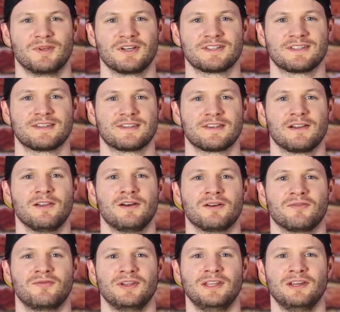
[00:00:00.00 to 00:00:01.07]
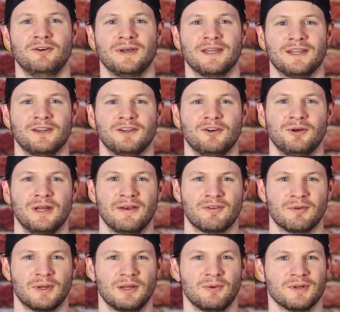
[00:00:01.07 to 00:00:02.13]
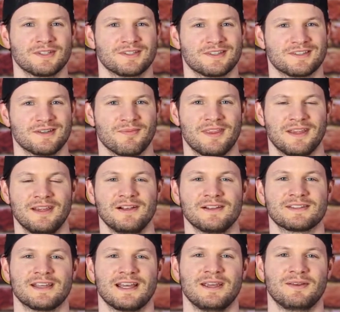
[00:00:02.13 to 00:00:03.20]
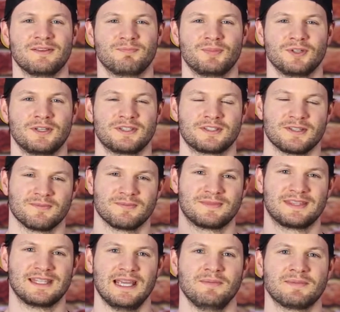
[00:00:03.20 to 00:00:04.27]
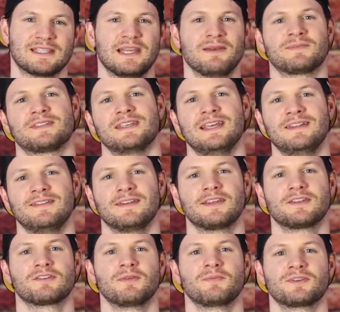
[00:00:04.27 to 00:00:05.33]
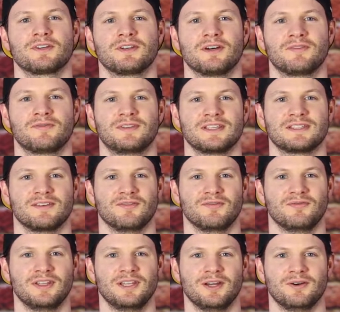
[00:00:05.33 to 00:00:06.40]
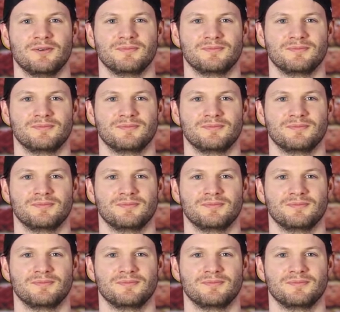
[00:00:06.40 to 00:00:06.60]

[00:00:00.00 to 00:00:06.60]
Because this is a long video and I know everybody wants something else, I put some timestamps in the description of this video.